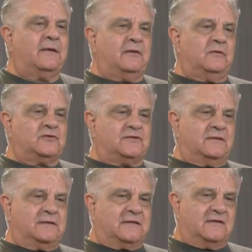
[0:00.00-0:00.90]
You should
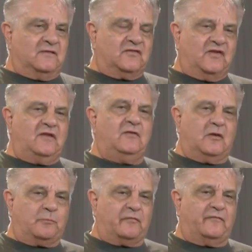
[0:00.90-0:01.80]
continue
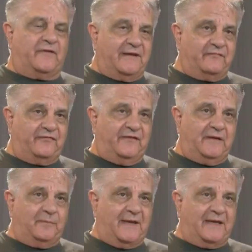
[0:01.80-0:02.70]
to provide
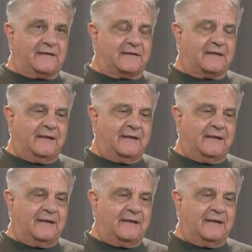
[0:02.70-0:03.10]
feedback